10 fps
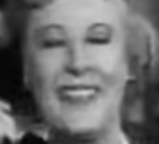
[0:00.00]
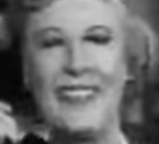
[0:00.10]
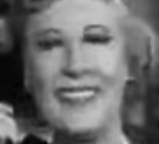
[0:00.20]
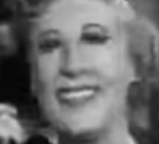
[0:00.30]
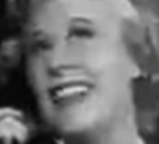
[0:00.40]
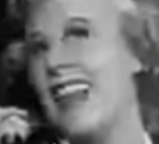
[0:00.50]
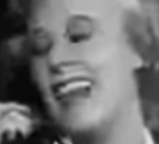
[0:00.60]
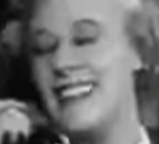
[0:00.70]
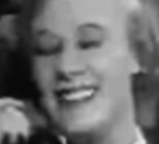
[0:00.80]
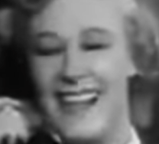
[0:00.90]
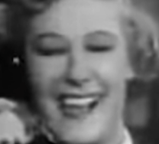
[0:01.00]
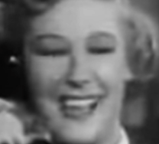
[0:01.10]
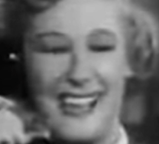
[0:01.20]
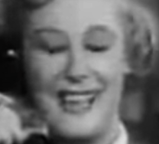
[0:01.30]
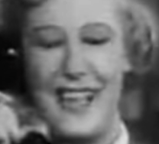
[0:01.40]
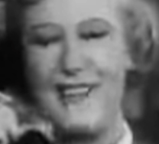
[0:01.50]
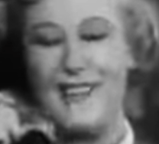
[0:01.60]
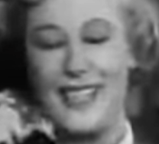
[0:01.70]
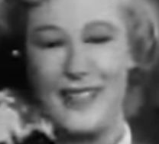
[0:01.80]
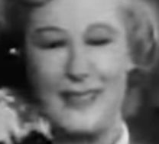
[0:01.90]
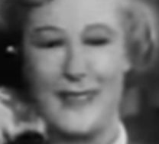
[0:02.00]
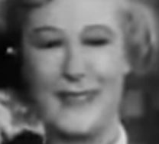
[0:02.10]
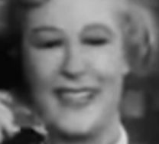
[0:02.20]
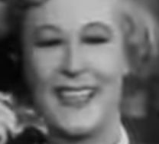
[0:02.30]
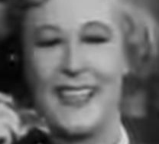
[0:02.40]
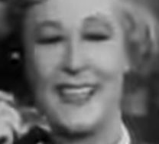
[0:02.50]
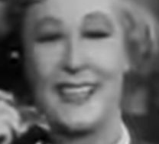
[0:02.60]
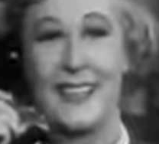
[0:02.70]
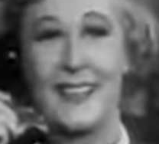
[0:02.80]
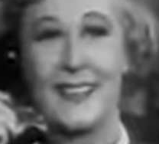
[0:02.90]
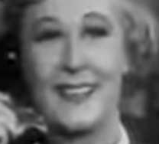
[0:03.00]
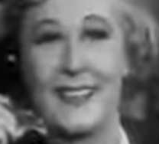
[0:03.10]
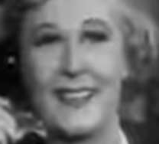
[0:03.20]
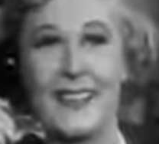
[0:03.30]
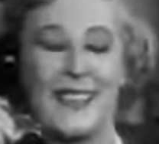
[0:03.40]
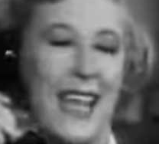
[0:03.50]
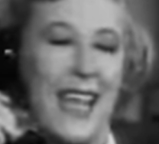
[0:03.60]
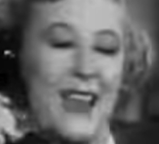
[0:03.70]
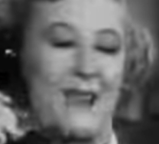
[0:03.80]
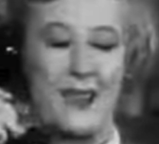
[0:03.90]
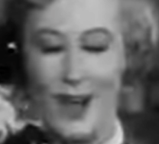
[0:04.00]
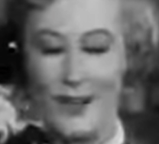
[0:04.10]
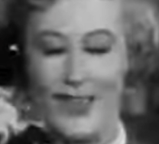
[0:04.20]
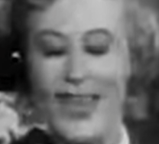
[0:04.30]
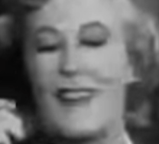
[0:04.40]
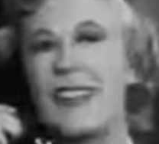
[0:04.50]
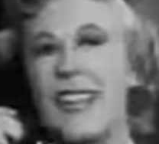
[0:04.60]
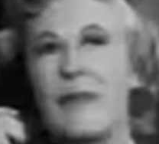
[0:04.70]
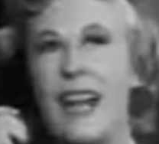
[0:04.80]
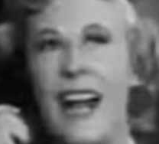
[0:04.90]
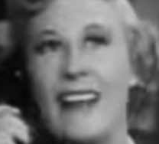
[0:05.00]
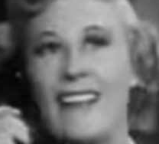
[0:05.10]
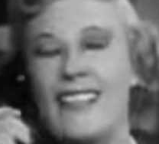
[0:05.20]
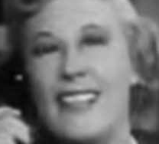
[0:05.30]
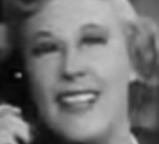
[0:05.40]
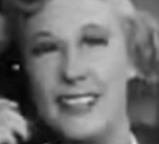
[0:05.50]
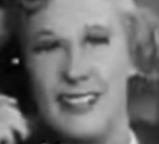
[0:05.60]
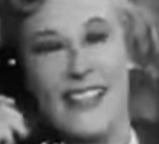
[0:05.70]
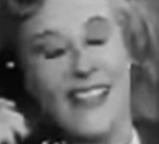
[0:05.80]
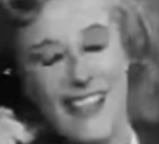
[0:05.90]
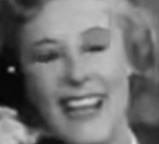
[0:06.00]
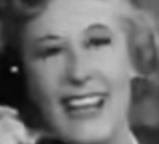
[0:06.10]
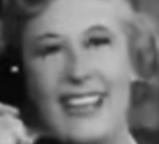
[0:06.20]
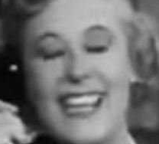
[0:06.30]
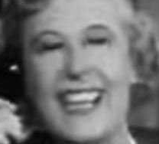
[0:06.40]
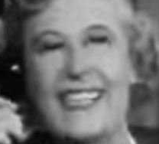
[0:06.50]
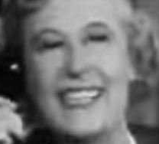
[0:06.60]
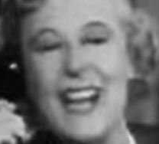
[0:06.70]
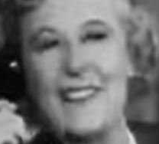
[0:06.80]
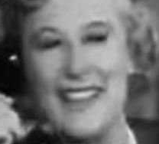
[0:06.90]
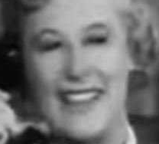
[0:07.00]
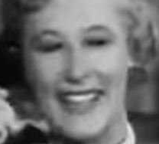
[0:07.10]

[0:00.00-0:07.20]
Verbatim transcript: Well, yes, I'd love to. Say, we're all going to have to get behind this thing and sell a lot of tickets, aren't